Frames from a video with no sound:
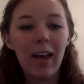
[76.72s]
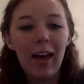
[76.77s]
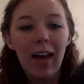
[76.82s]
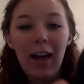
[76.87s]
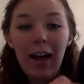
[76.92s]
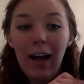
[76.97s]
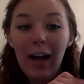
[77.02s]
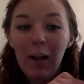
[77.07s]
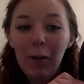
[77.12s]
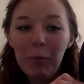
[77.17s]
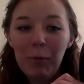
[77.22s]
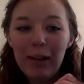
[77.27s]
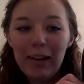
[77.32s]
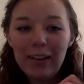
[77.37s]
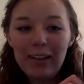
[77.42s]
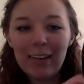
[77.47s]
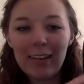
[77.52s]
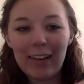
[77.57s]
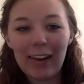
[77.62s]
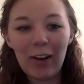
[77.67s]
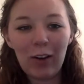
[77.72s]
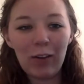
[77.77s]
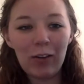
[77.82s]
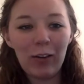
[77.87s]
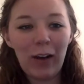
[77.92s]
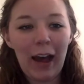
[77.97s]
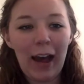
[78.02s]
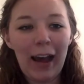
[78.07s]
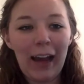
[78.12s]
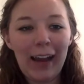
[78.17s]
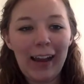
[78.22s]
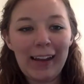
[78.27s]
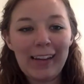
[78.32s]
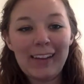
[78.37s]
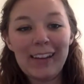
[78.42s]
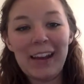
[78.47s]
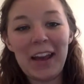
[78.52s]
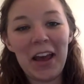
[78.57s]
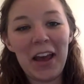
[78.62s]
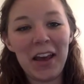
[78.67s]
A helmet. Now, I
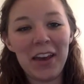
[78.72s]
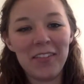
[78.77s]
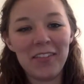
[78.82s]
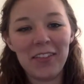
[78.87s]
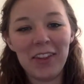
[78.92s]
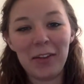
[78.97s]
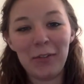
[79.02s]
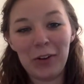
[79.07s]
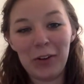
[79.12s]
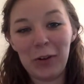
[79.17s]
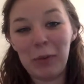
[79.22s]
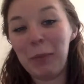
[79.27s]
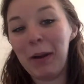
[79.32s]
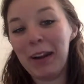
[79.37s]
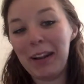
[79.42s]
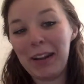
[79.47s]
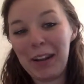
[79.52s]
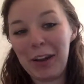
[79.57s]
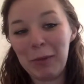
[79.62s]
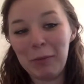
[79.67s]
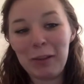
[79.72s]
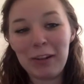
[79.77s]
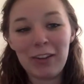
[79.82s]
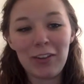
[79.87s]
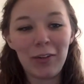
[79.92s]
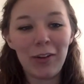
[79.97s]
didn't have a real mining helmet,